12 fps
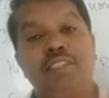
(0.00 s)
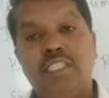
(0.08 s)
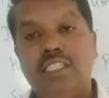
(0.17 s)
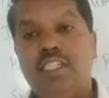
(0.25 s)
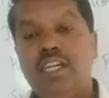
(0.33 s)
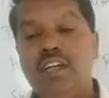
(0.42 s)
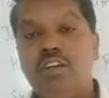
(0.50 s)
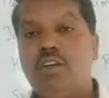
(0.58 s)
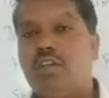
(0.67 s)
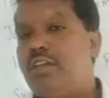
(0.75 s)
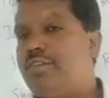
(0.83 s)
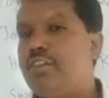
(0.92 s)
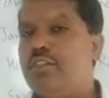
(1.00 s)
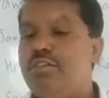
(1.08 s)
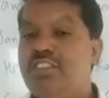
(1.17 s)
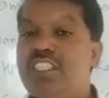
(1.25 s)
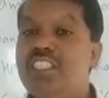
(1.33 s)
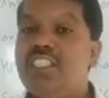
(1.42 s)
If you
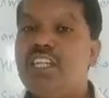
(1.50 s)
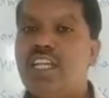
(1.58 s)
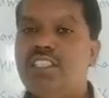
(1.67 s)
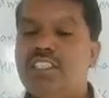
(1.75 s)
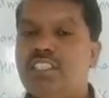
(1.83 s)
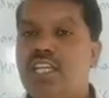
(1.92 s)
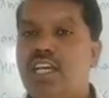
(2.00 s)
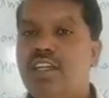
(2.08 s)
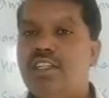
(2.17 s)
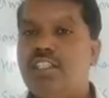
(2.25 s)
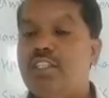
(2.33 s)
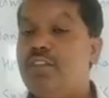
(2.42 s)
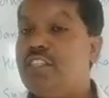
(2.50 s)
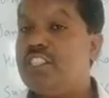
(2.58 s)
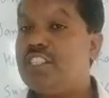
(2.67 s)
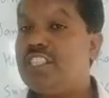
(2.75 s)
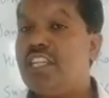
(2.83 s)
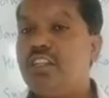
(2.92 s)
visit the Rajasthan, you will
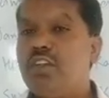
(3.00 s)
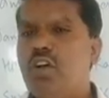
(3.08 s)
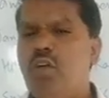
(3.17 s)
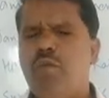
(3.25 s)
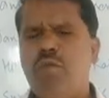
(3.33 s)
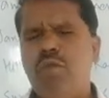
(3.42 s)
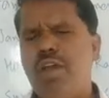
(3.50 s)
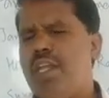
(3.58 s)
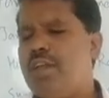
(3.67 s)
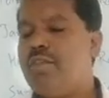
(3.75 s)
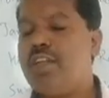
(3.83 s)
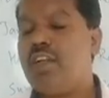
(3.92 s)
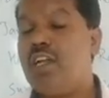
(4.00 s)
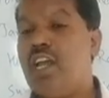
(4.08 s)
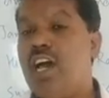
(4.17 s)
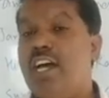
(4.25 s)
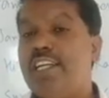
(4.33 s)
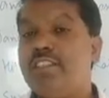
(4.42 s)
see that very
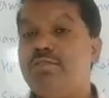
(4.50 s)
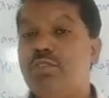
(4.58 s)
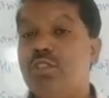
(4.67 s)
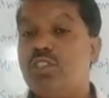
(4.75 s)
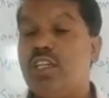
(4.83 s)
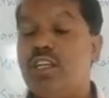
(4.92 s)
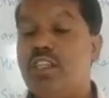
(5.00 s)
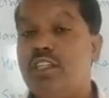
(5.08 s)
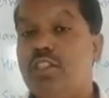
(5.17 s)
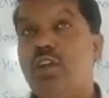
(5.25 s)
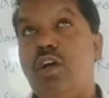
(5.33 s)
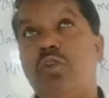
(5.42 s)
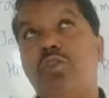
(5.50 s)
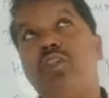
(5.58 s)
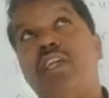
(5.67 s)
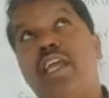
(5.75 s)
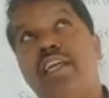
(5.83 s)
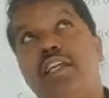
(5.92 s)
large forts are there. You have to
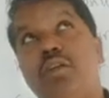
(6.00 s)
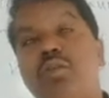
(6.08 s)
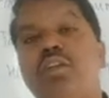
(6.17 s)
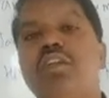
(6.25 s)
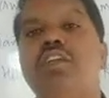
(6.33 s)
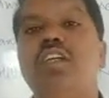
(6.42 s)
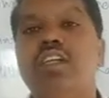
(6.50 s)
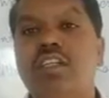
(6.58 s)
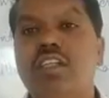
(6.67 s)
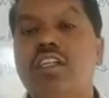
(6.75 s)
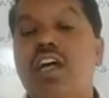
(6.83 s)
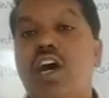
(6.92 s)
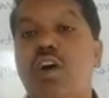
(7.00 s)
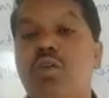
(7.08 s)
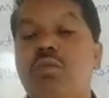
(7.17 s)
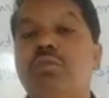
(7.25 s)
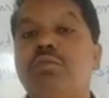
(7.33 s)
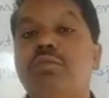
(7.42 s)
see like that only.
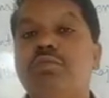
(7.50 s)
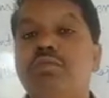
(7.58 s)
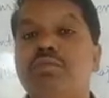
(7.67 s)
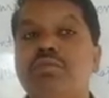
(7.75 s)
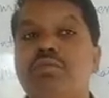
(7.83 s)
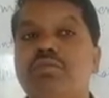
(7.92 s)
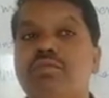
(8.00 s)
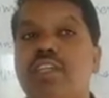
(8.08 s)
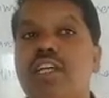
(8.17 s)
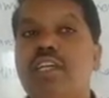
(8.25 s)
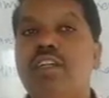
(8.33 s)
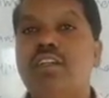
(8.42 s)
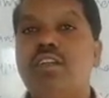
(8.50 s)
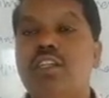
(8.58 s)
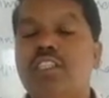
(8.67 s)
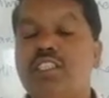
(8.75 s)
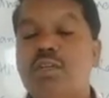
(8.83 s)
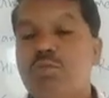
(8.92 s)
How
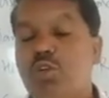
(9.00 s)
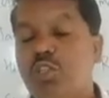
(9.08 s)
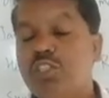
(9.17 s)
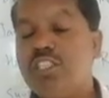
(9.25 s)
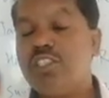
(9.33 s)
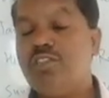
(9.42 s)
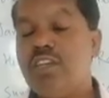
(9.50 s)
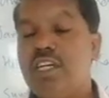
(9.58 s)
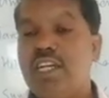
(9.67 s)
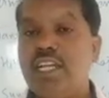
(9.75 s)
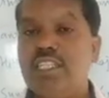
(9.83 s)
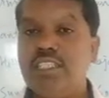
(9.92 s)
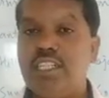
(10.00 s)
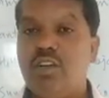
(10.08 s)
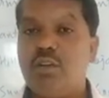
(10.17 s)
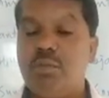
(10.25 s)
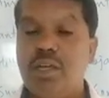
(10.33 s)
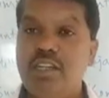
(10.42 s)
then some questions will arise in
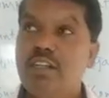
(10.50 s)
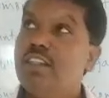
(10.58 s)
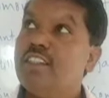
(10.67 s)
our mind.